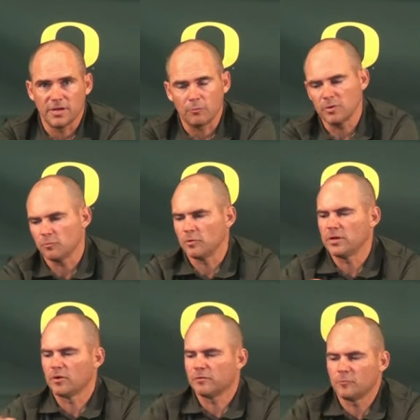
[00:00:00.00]
Yeah. We
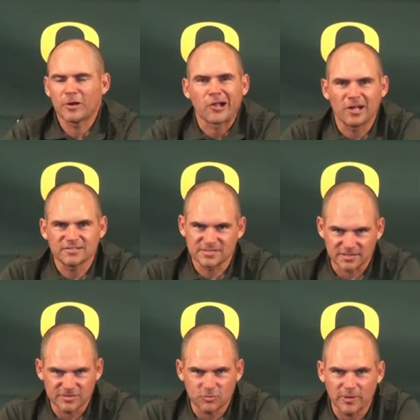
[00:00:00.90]
we are we are
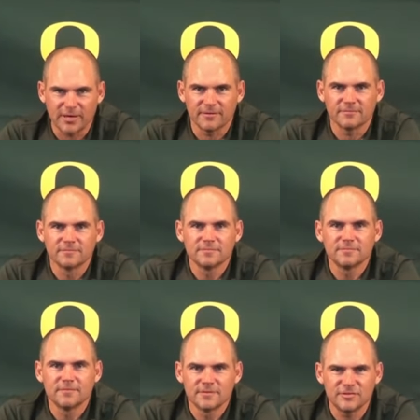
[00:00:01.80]
constantly tweaking.
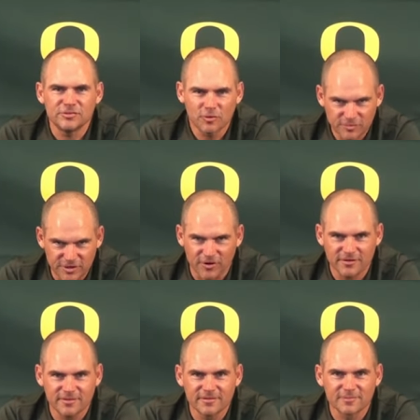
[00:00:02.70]
Did you go deer
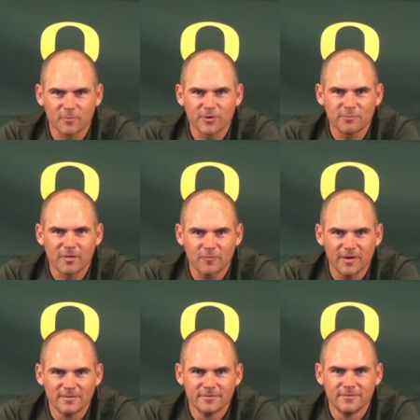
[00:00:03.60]
hunting this morning? By the
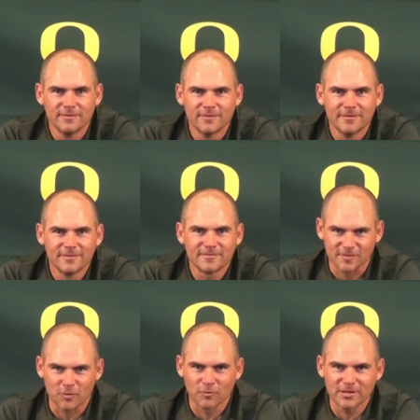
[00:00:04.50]
way, it's
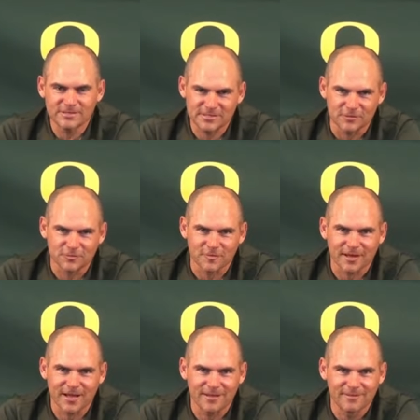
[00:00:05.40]
the only excuse for
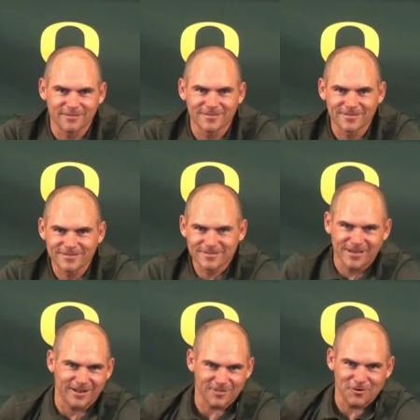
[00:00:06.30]
that kind of
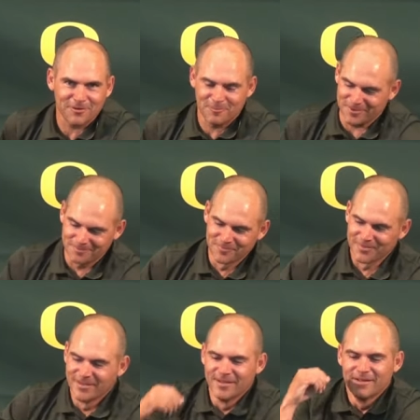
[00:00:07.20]
kind of look. But
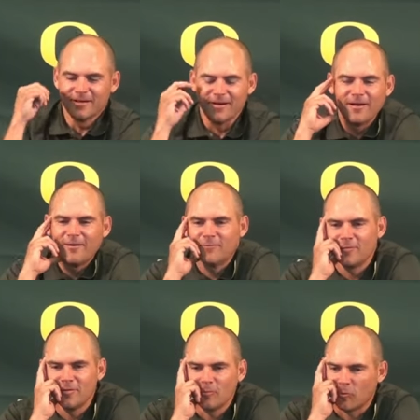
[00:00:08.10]
uh,
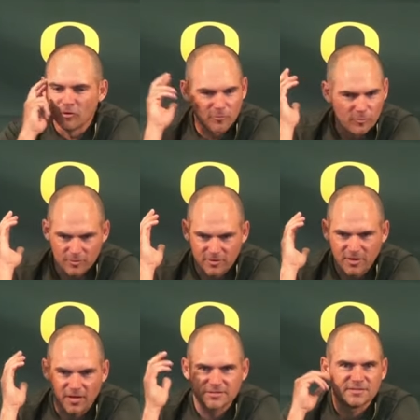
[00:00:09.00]
we're, we're
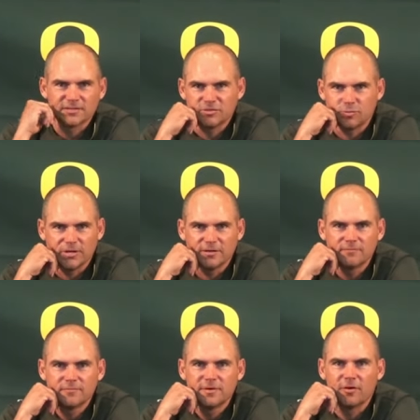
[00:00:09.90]
constantly tweaking.
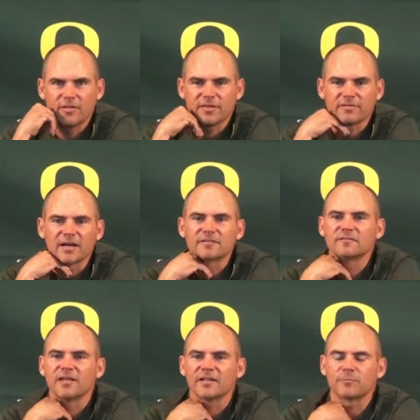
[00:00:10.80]
You know, I think
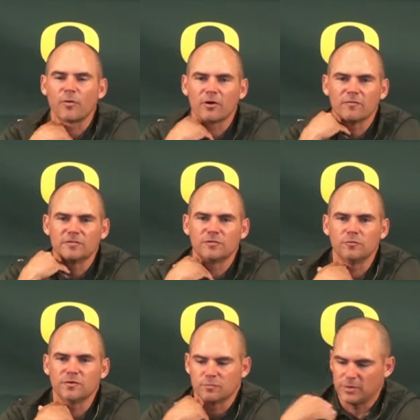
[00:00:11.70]
that's that's part of it
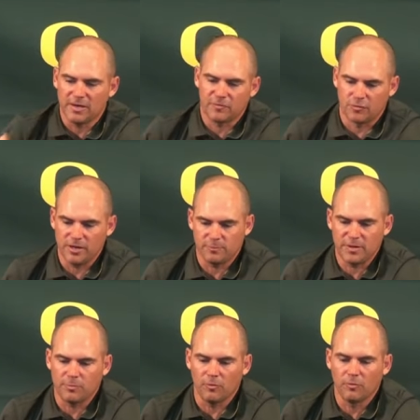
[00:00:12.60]
too. Is we have great
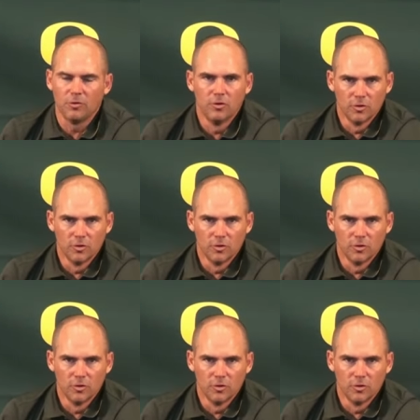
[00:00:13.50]
people.